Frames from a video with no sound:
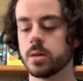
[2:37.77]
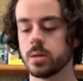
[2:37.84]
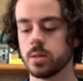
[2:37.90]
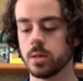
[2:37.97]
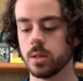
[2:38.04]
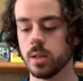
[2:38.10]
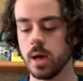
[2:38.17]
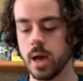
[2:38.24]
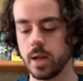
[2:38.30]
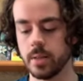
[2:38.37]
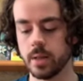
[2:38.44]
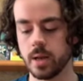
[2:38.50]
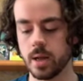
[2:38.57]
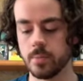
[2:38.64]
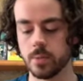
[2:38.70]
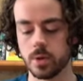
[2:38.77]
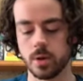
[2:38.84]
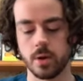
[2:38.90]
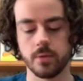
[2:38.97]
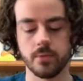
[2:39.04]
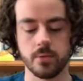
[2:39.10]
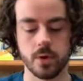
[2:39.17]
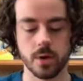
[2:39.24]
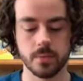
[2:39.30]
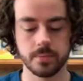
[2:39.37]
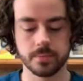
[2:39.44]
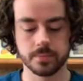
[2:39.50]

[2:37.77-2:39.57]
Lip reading: line that I'm looking for.